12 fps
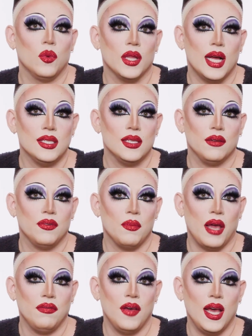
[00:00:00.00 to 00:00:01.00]
Well, that's it for
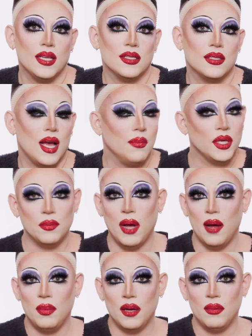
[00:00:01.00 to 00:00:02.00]
my face. I'm gonna
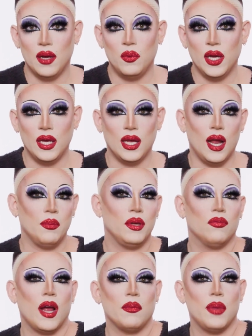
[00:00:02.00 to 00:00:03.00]
pop on my wig and I'll be
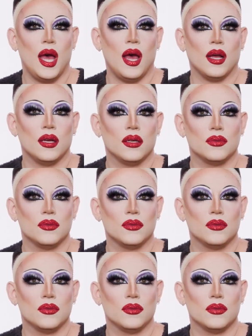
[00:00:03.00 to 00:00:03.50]
right back.